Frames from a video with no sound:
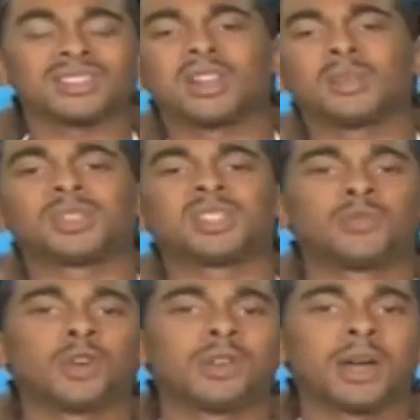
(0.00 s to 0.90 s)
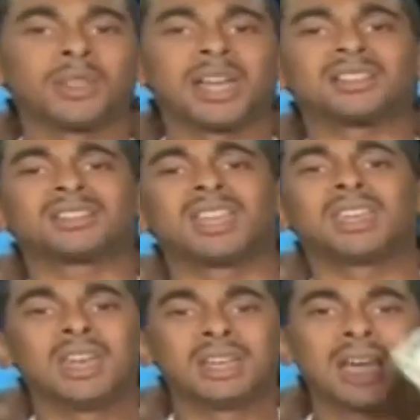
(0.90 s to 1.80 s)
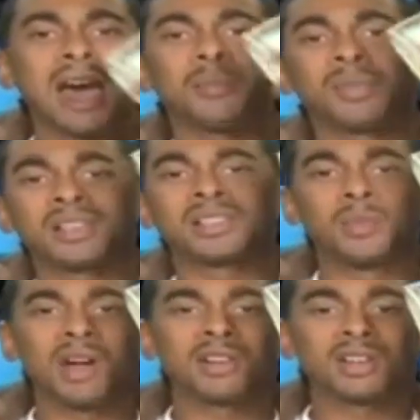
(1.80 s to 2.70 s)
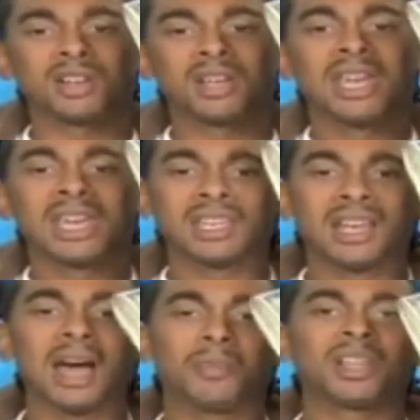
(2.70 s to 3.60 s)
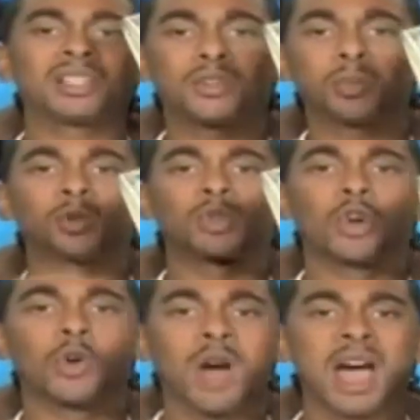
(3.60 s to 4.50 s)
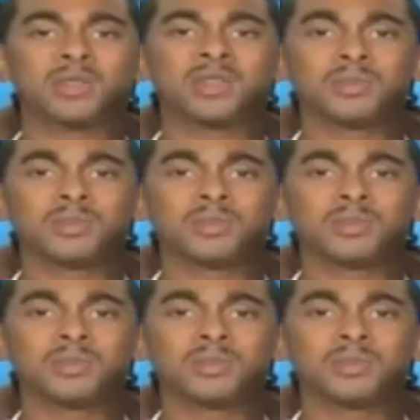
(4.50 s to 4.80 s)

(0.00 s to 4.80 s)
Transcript: the media only helped grow its popularity and boosted the sales of the film even more.